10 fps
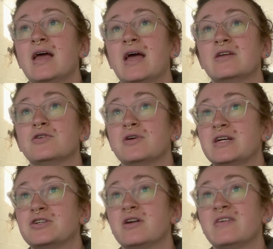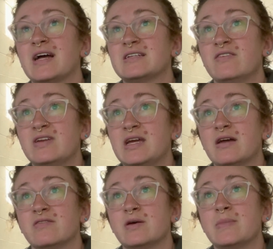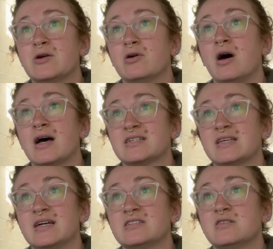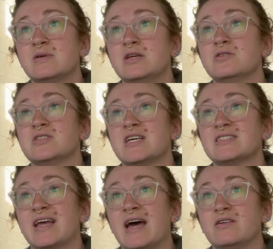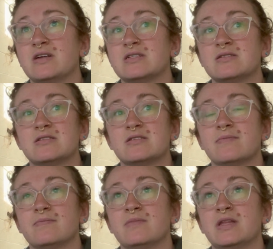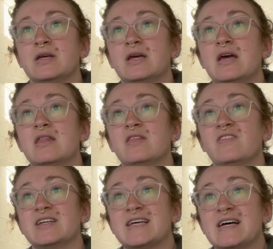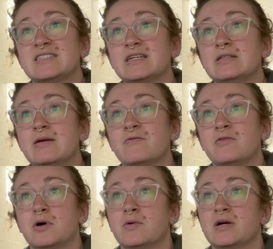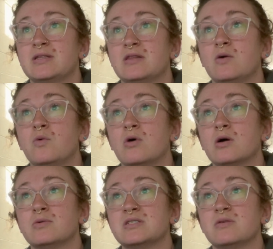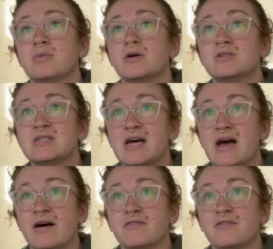and duration of activity of the mineral oxides to be used as catalysts. The fantastic leap forward that the war was supposed to have